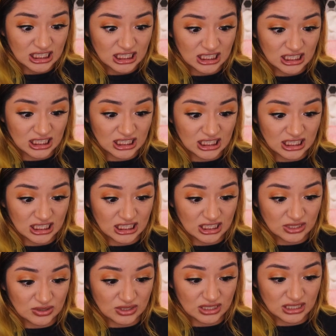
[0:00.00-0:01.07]
this one's
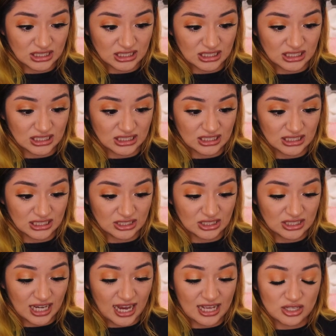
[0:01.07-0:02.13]
so disgusting. Like, you,
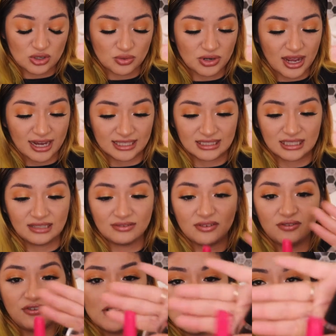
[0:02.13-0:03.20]
I don't, I didn't
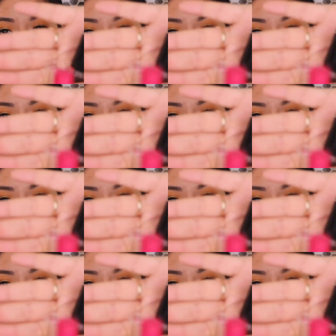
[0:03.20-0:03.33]
even finish